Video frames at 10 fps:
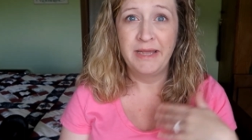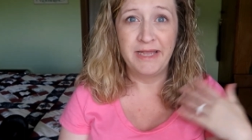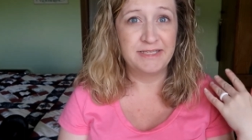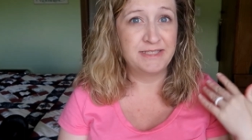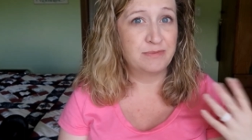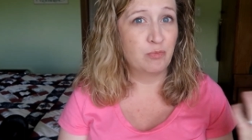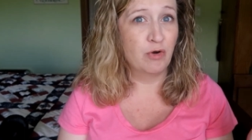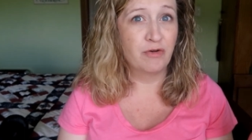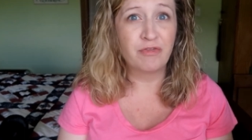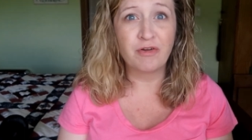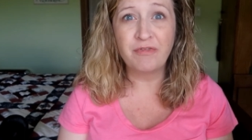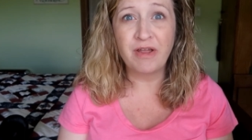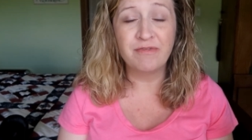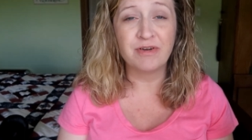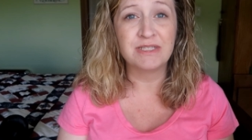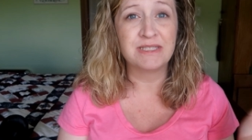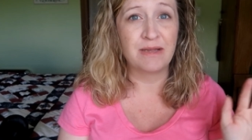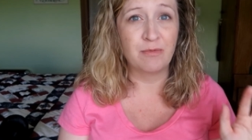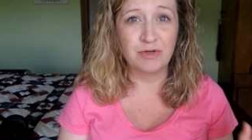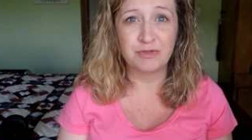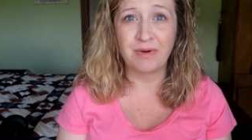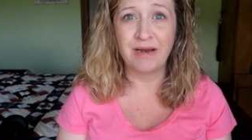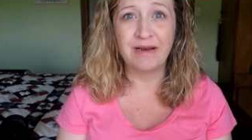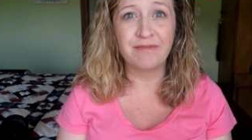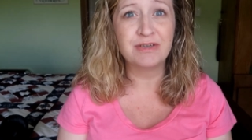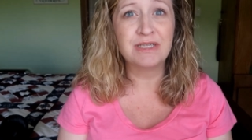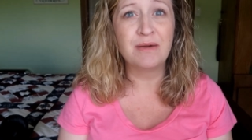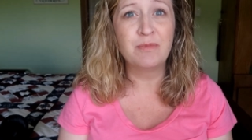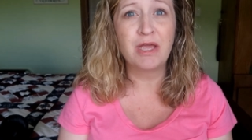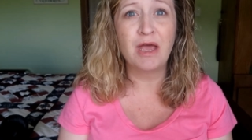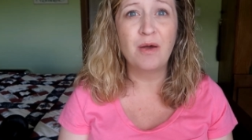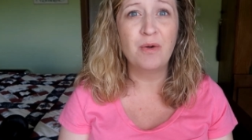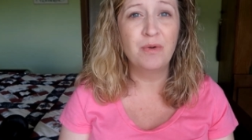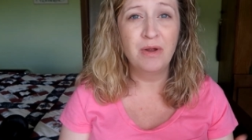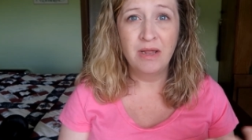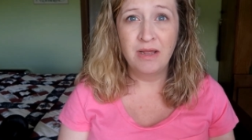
It's one of their favorites. They want to ride it every time we go.